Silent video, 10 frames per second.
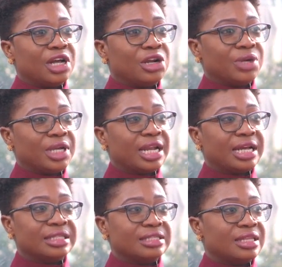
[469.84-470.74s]
looking
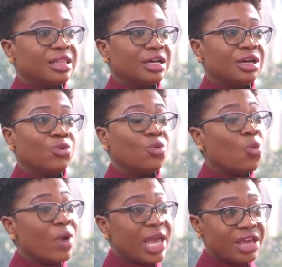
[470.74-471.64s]
at the
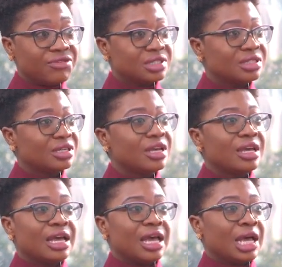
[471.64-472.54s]
waves,
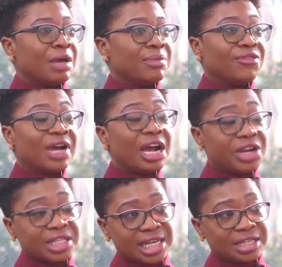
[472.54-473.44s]
um, if
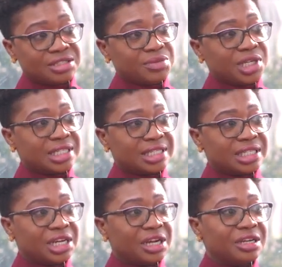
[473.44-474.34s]
current has to be
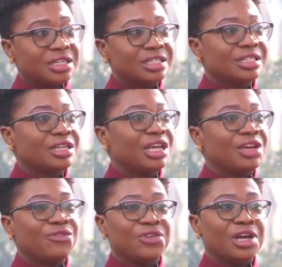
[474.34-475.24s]
considered,
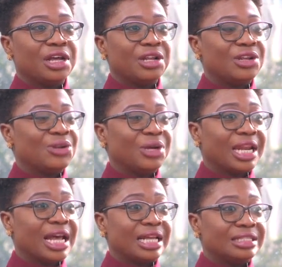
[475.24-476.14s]
if you're
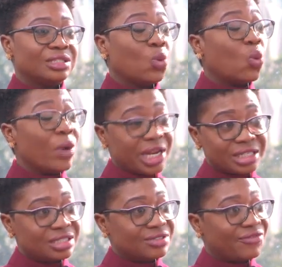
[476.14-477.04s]
looking at
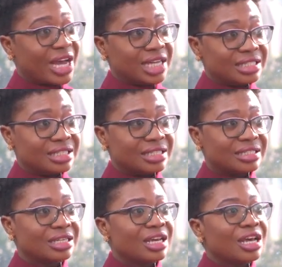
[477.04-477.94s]
wind
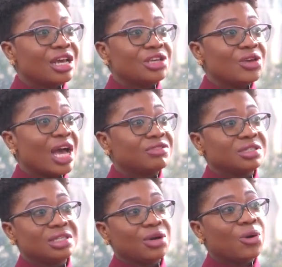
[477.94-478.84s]
factors, you have
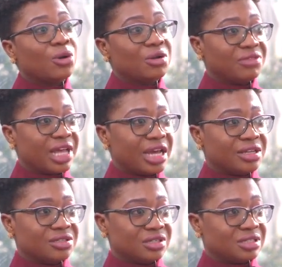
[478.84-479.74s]
to take all of that
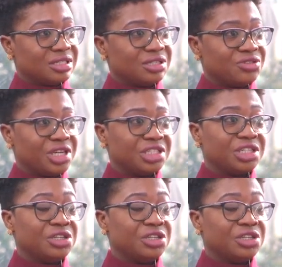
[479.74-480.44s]
into consideration in